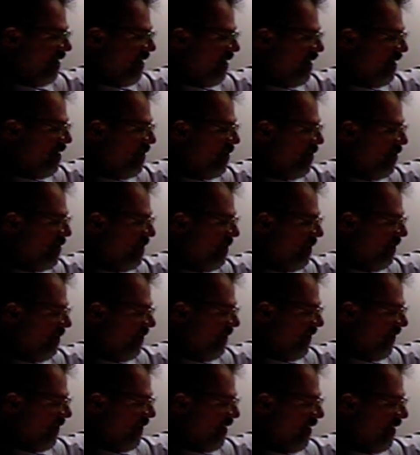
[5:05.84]
go,
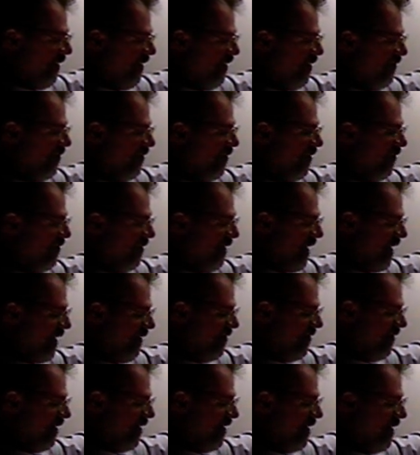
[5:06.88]
it starts to
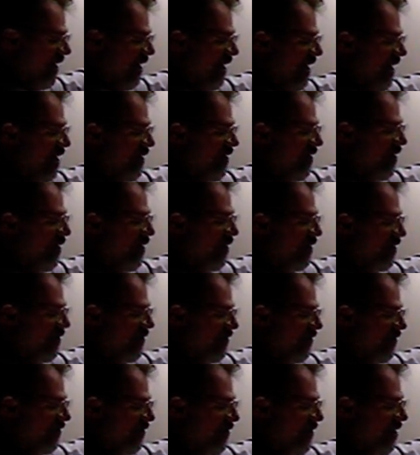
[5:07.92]
oscillate. And notice,
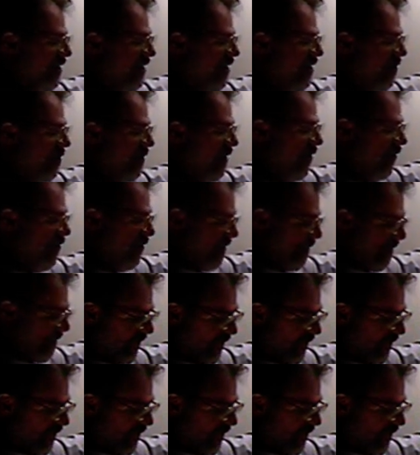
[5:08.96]
study the motion.